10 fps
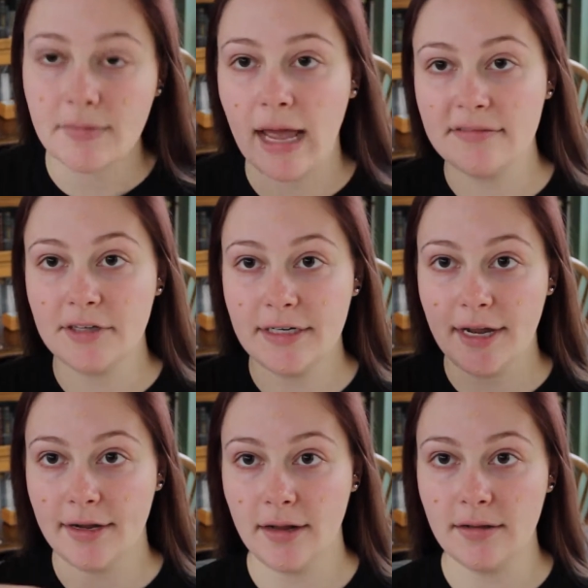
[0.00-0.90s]
After I
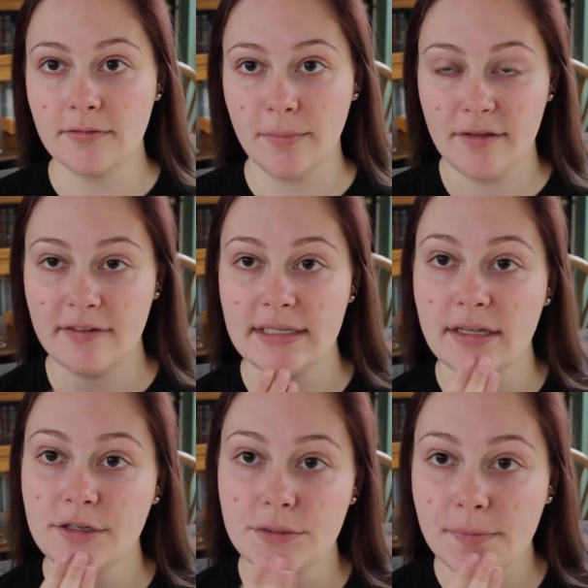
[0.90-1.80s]
dot it all over my face,
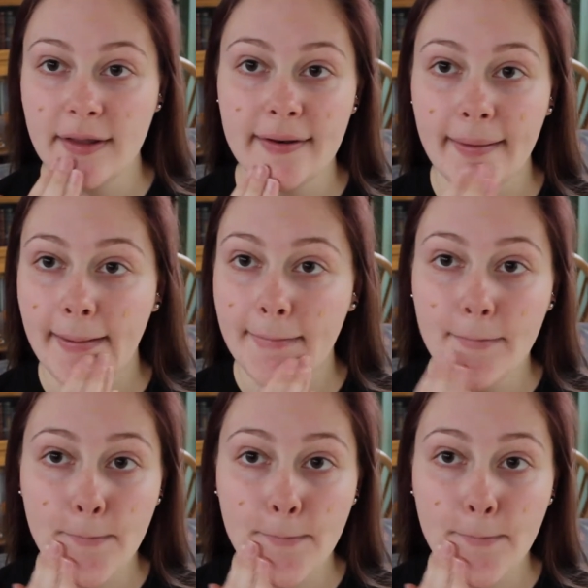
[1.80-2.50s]
I just blend it in.